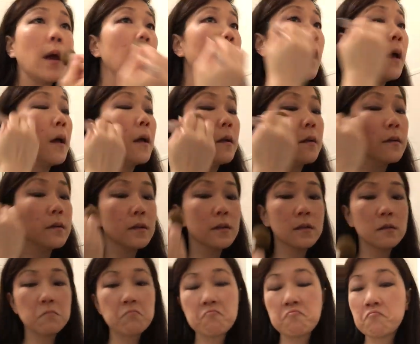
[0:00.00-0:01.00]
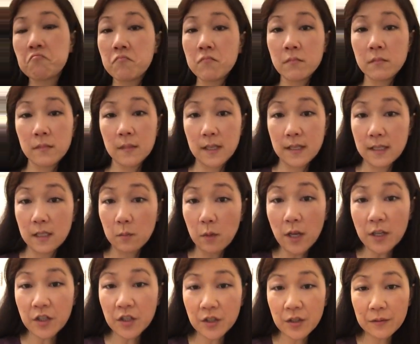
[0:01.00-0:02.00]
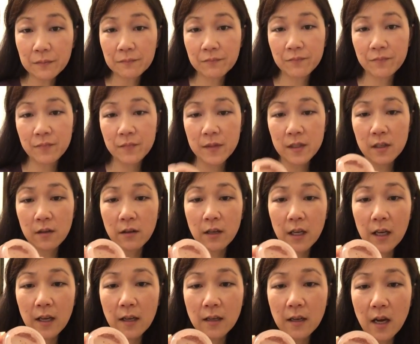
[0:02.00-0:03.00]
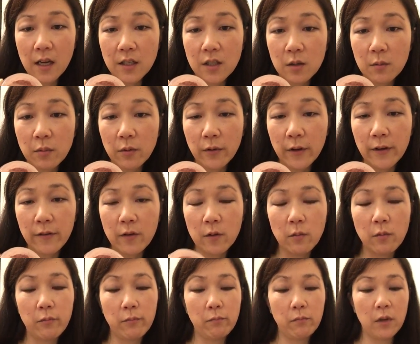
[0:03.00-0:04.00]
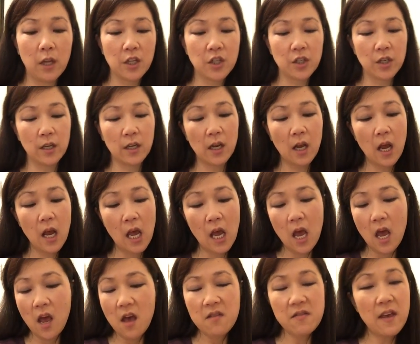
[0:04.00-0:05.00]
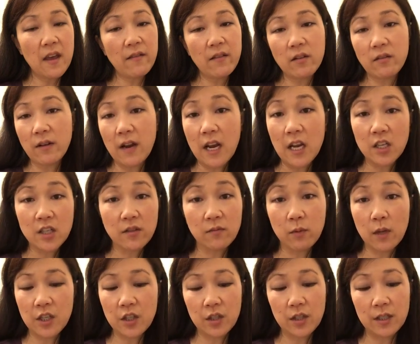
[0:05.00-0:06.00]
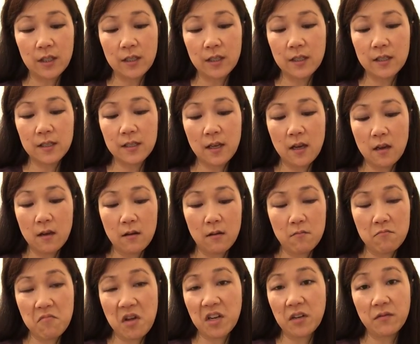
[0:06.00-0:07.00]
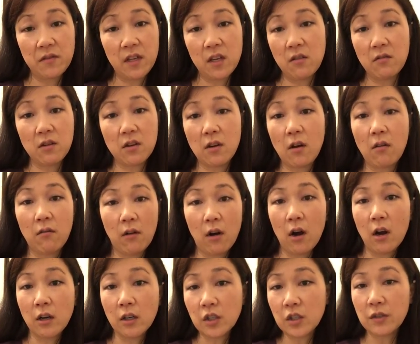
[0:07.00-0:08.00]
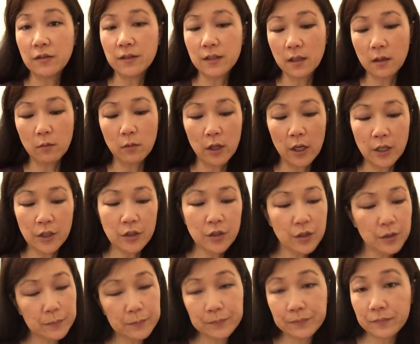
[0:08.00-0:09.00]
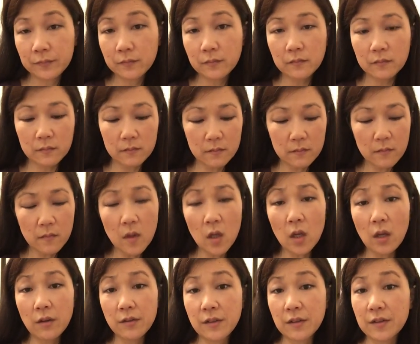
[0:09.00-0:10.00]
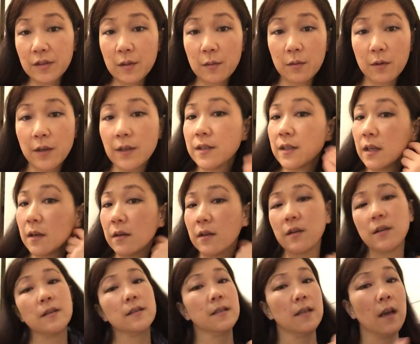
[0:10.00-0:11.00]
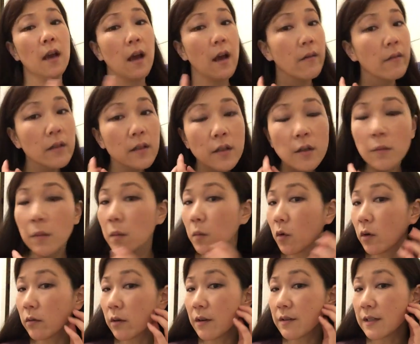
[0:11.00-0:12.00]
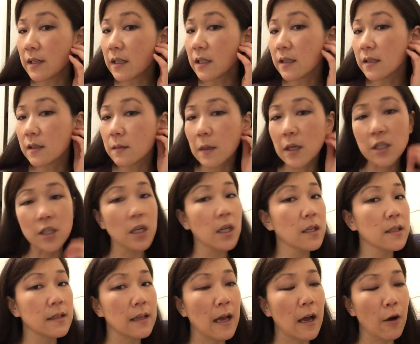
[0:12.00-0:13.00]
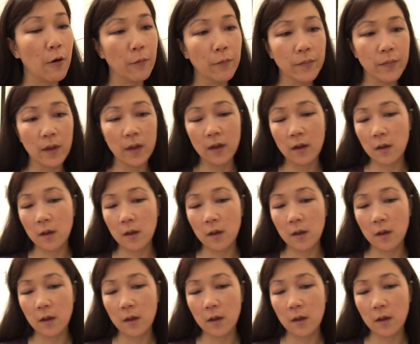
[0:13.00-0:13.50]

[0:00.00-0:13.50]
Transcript: And that's the blush. So again, I do believe you're blushing. They have a range of blushes. Um, I don't think you could go wrong choosing a blush. It goes on super easy. And you can see I have a little bit more rosiness in my cheeks now